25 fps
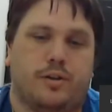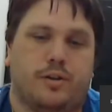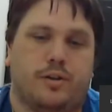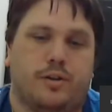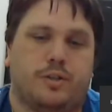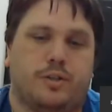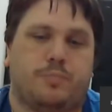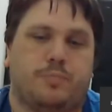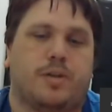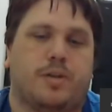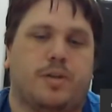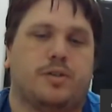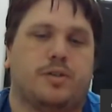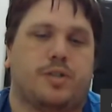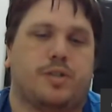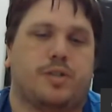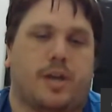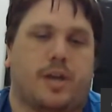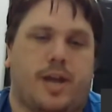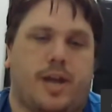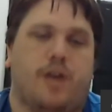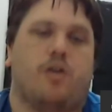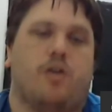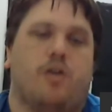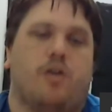It's because I
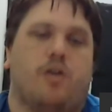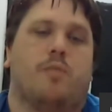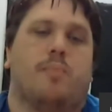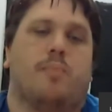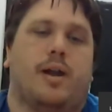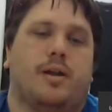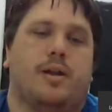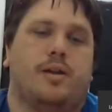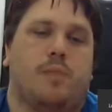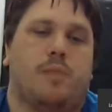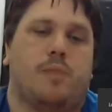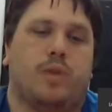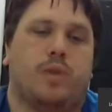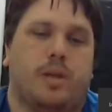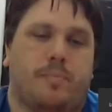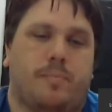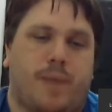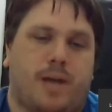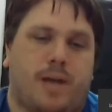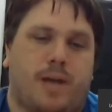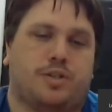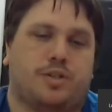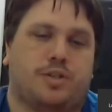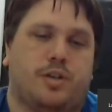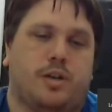care about it. I'm
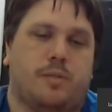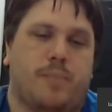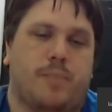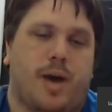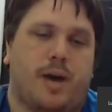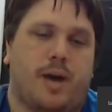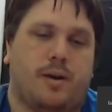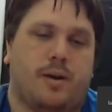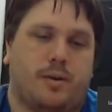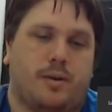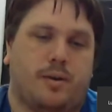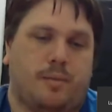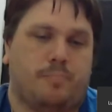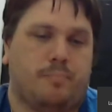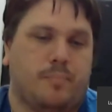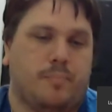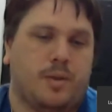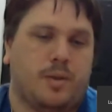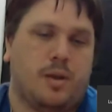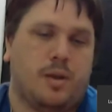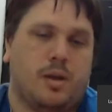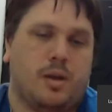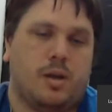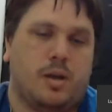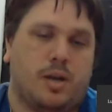really passionate about it.
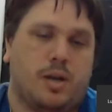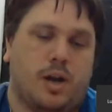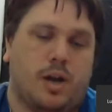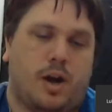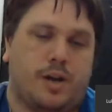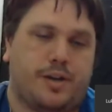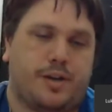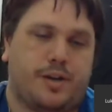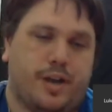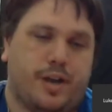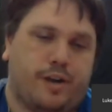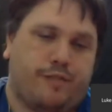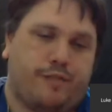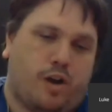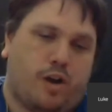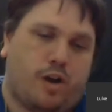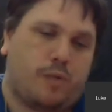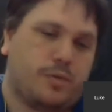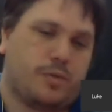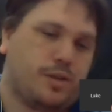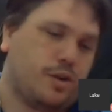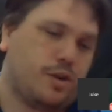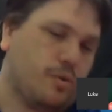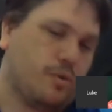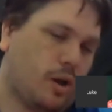I identify
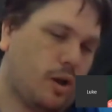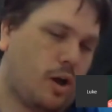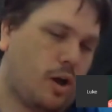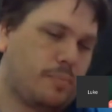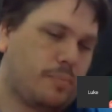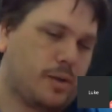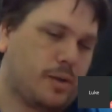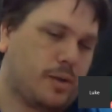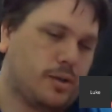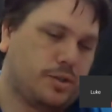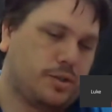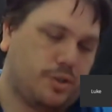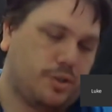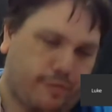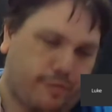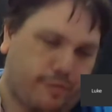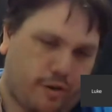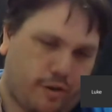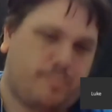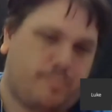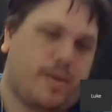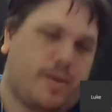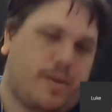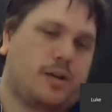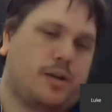with you a lot because you're
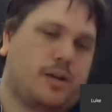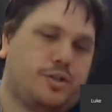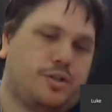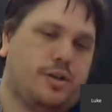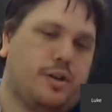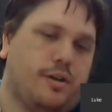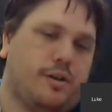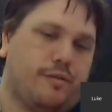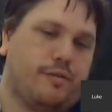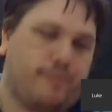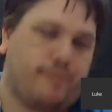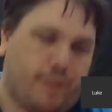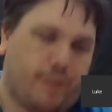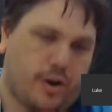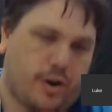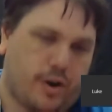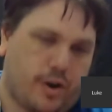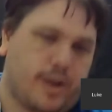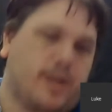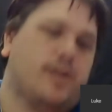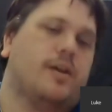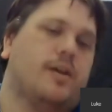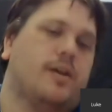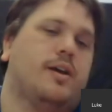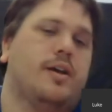very passionate and
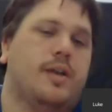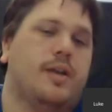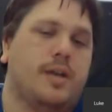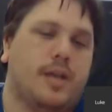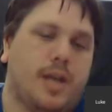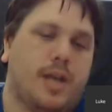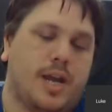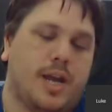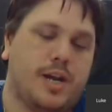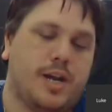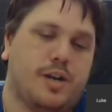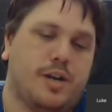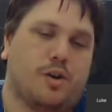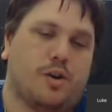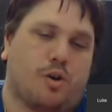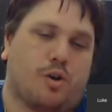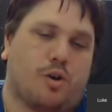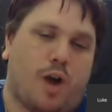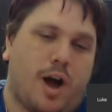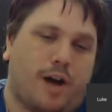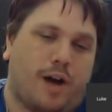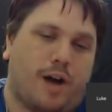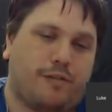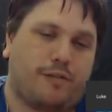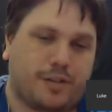very into your
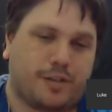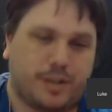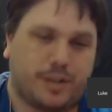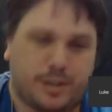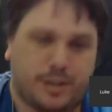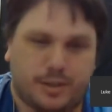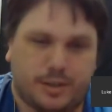craft.